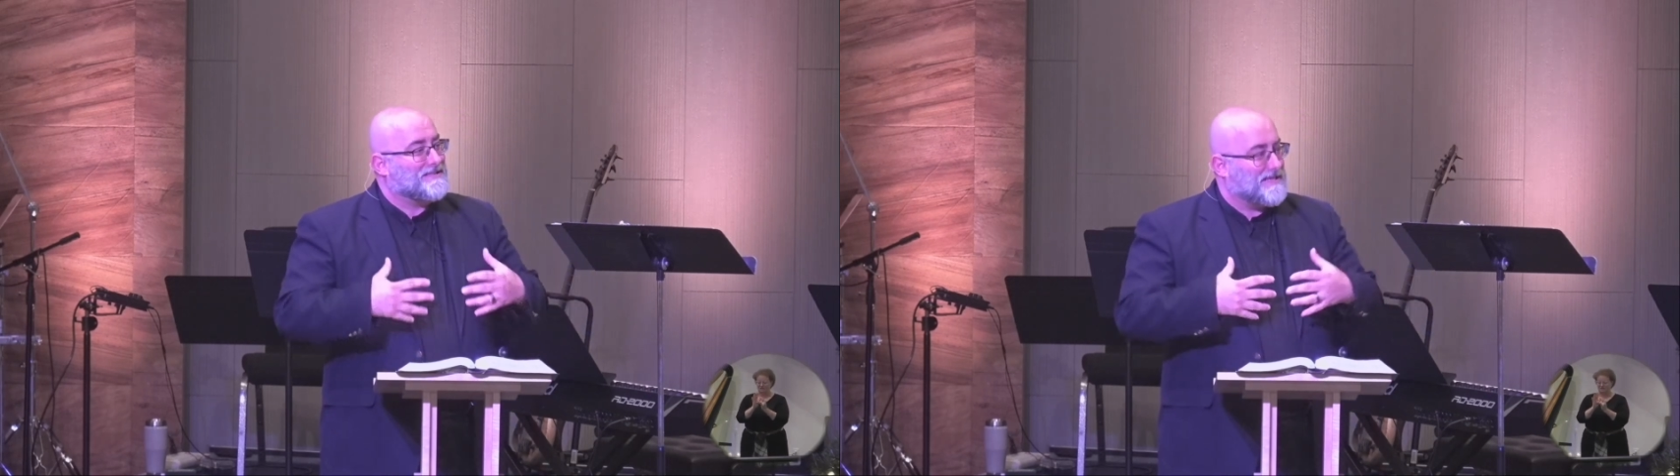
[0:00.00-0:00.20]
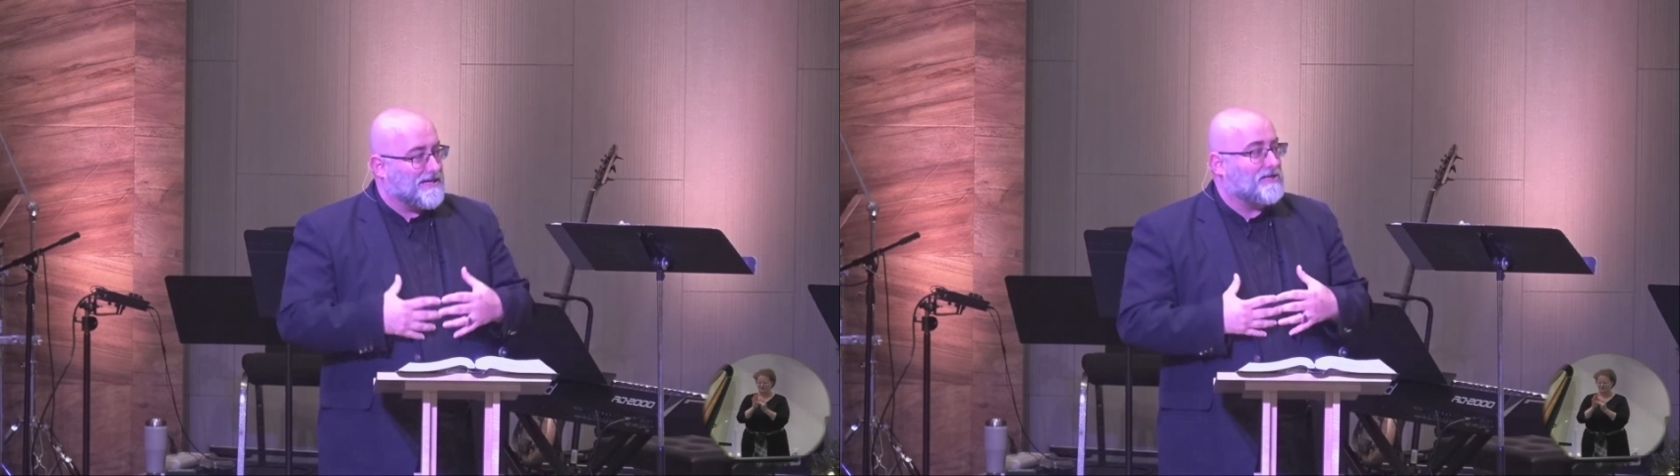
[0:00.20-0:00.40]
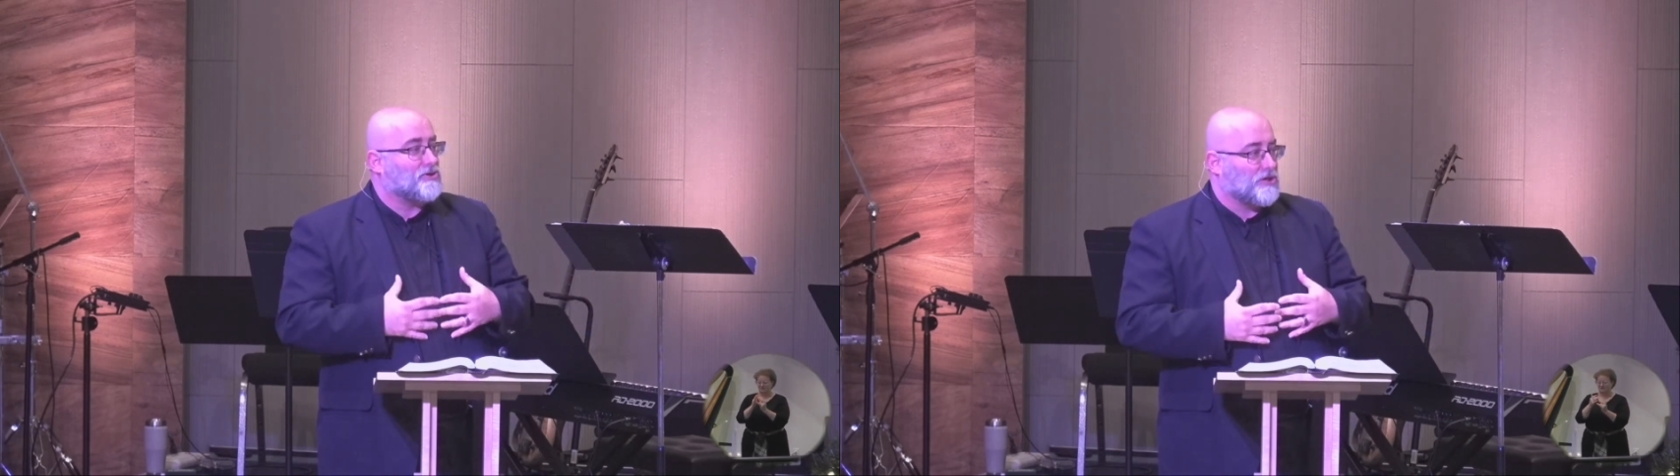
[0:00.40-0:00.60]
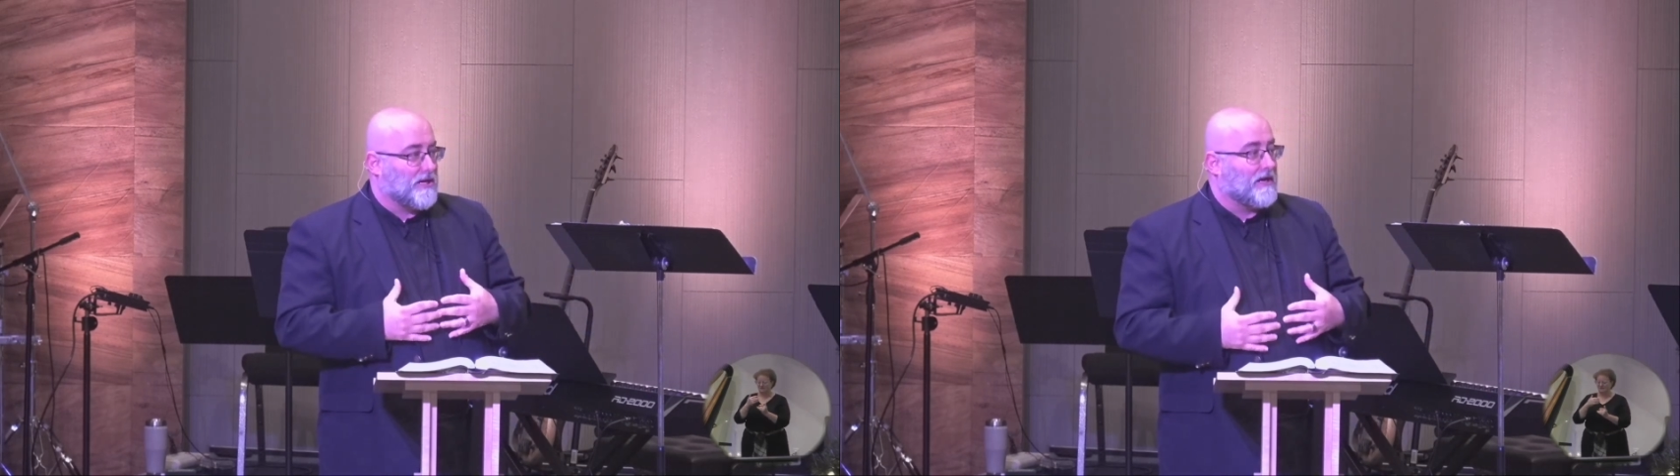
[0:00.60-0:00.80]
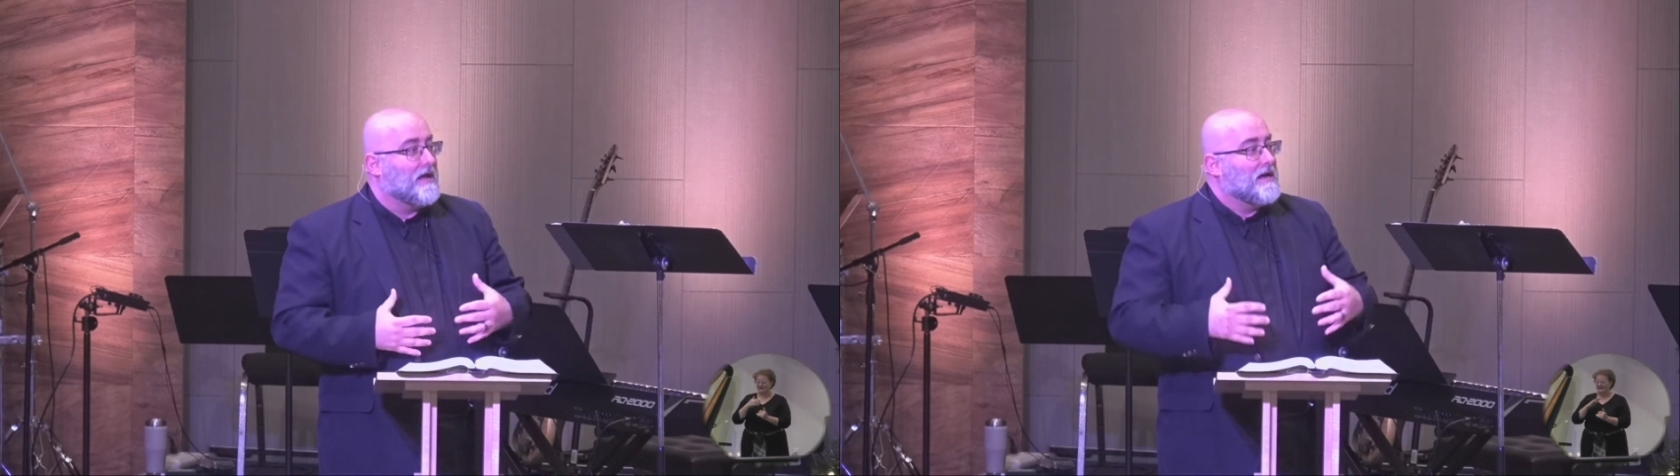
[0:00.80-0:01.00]

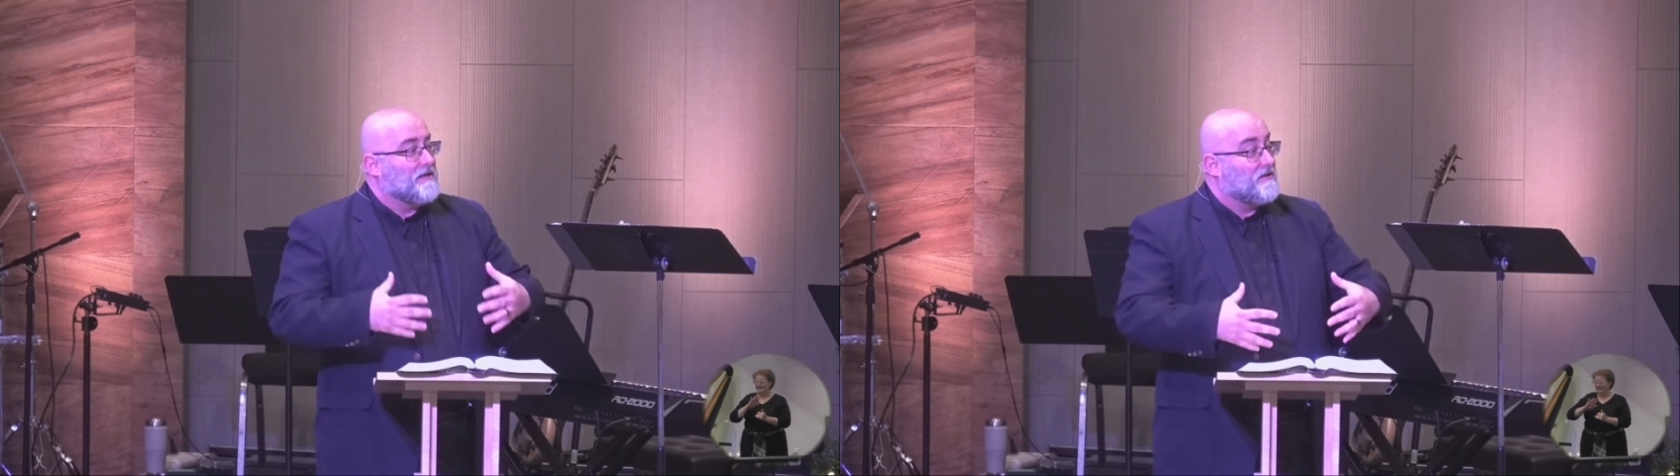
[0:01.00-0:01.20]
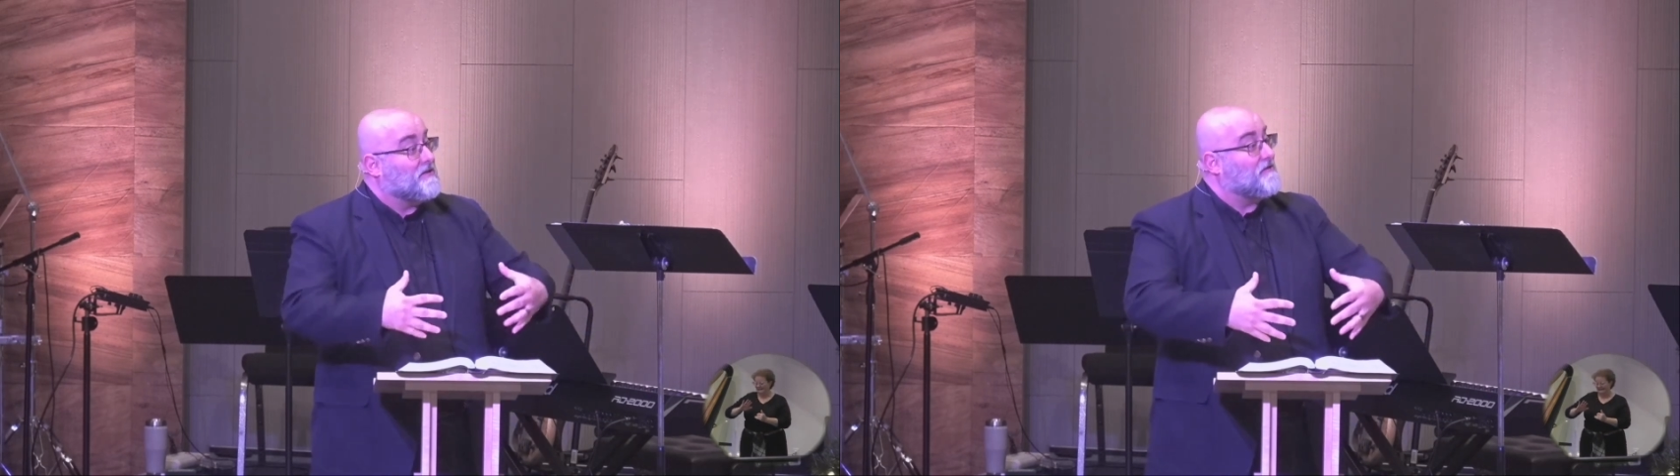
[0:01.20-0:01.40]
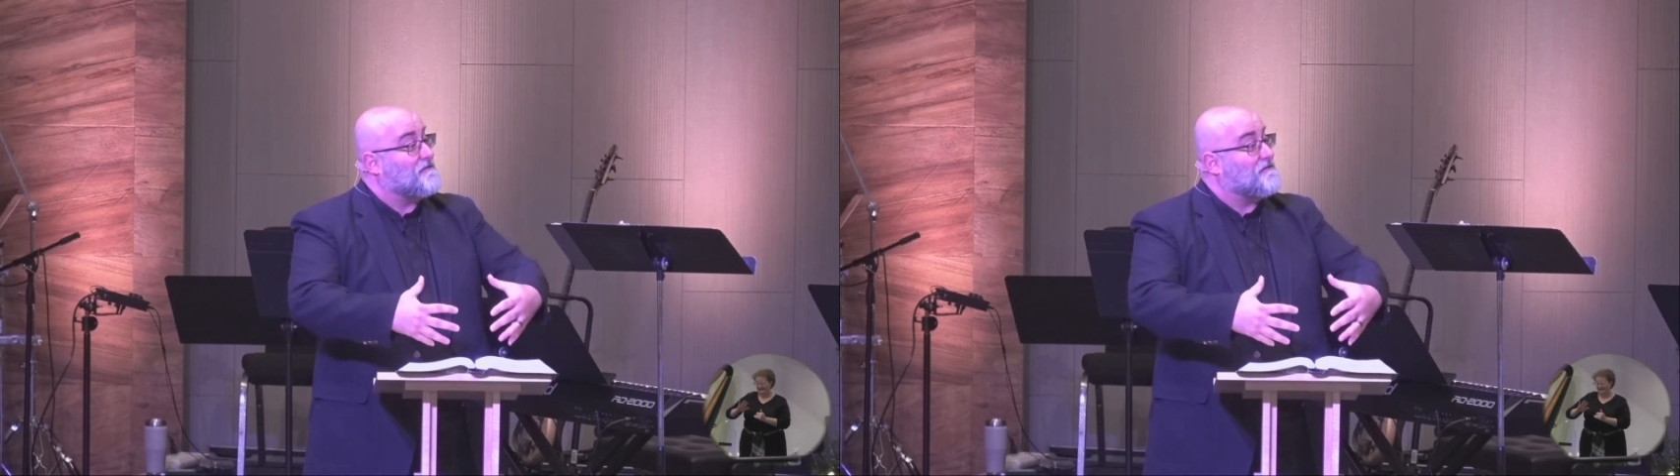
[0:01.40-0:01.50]
teaching, the